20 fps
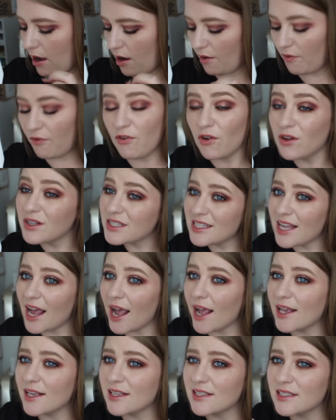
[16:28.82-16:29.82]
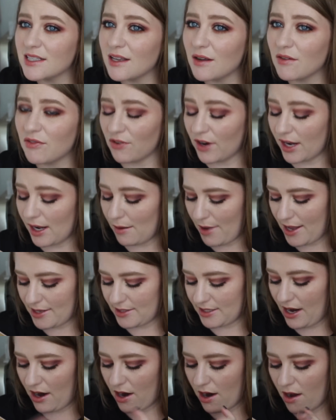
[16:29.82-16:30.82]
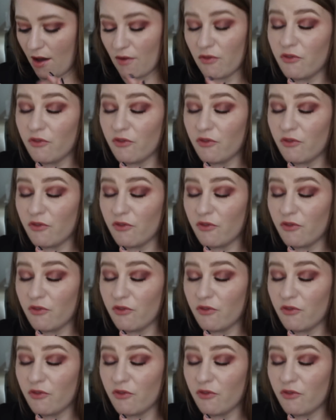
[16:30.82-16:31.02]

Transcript: A full-size freaking mascara,